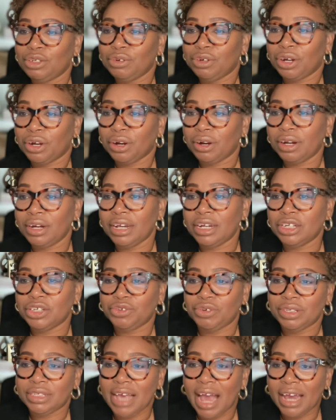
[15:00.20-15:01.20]
you current
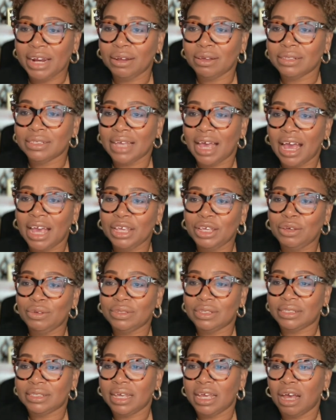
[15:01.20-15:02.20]
industry titles. I use
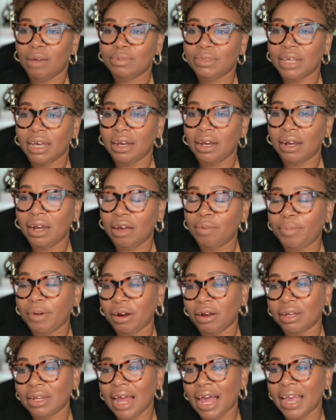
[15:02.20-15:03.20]
this to help
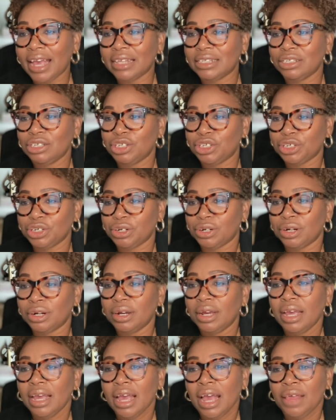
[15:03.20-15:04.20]
our clients ensure